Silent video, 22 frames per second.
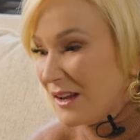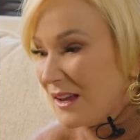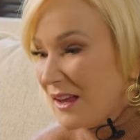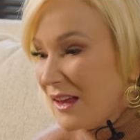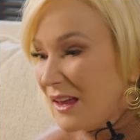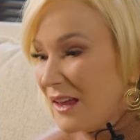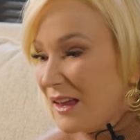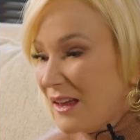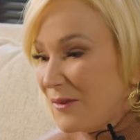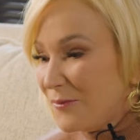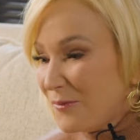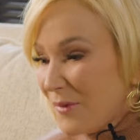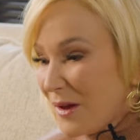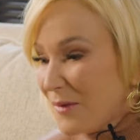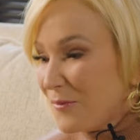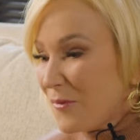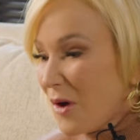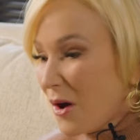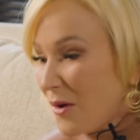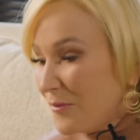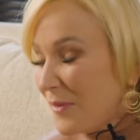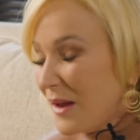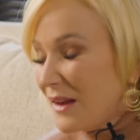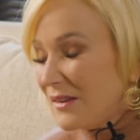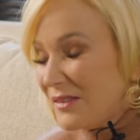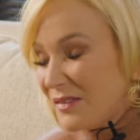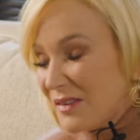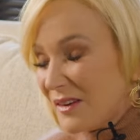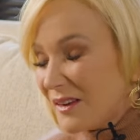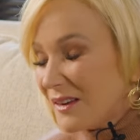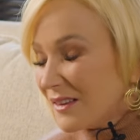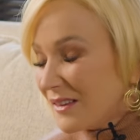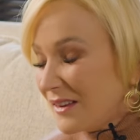He, my mom
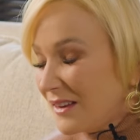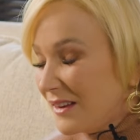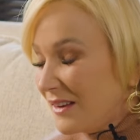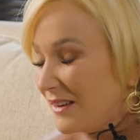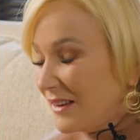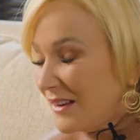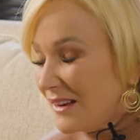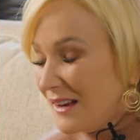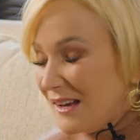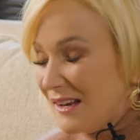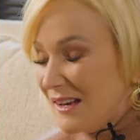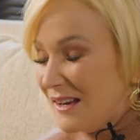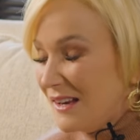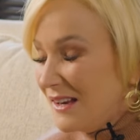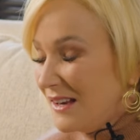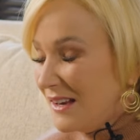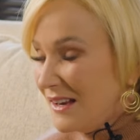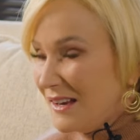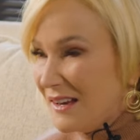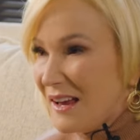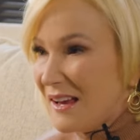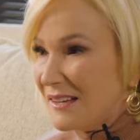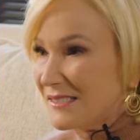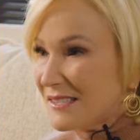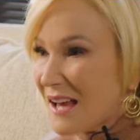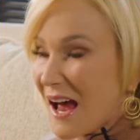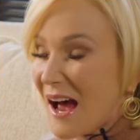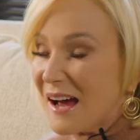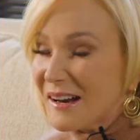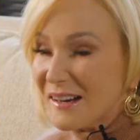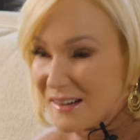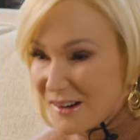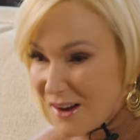basically h has
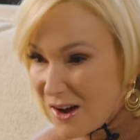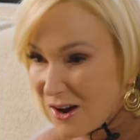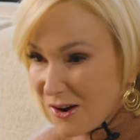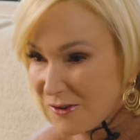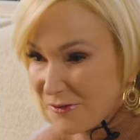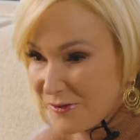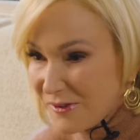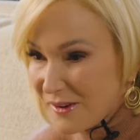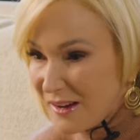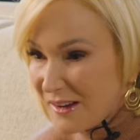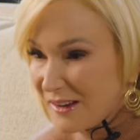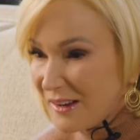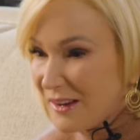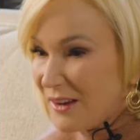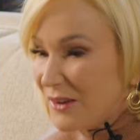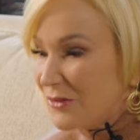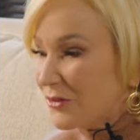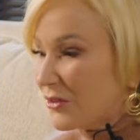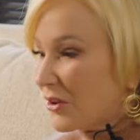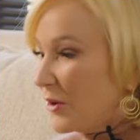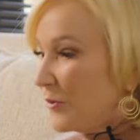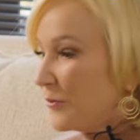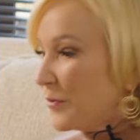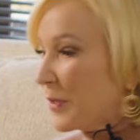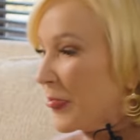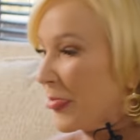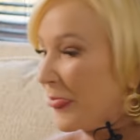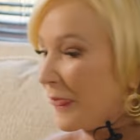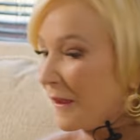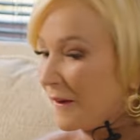had enough and gives him,